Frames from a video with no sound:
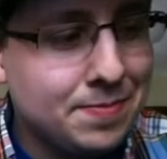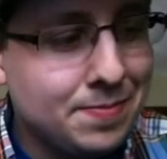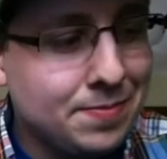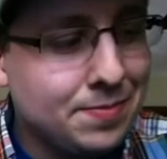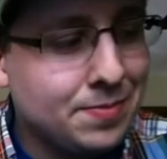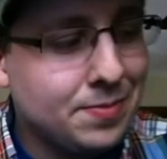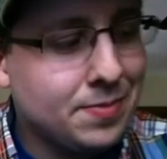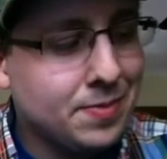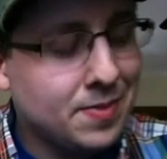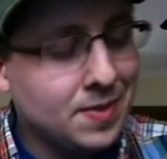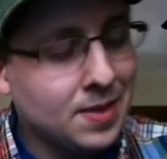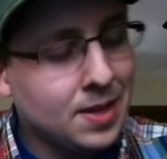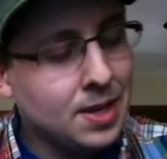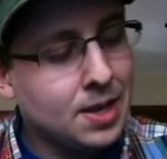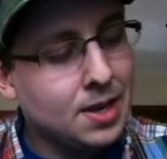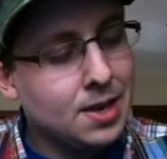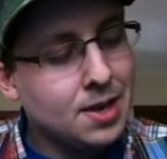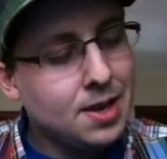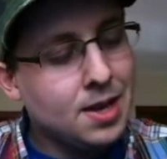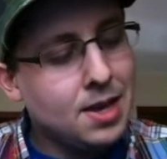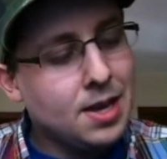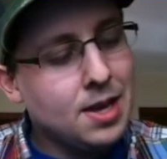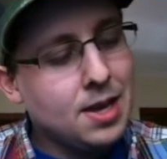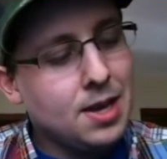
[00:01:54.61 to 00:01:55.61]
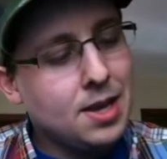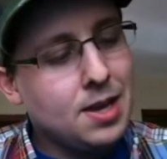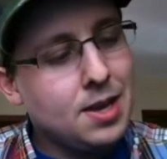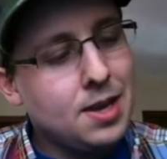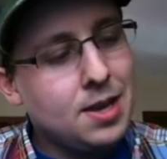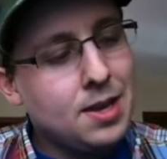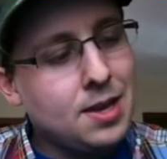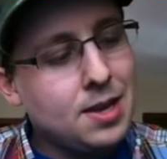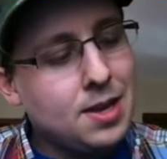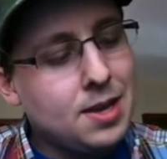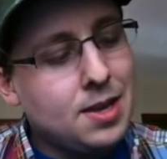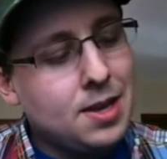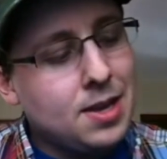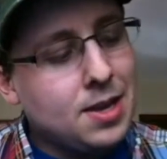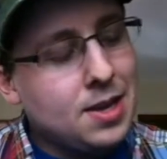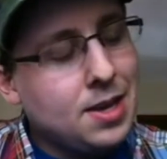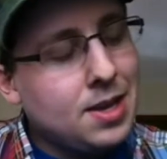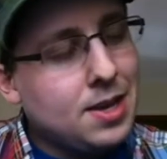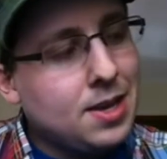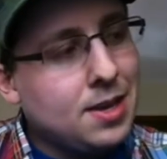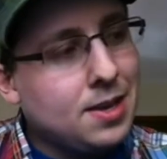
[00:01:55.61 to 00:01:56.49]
No one is speaking in this clip.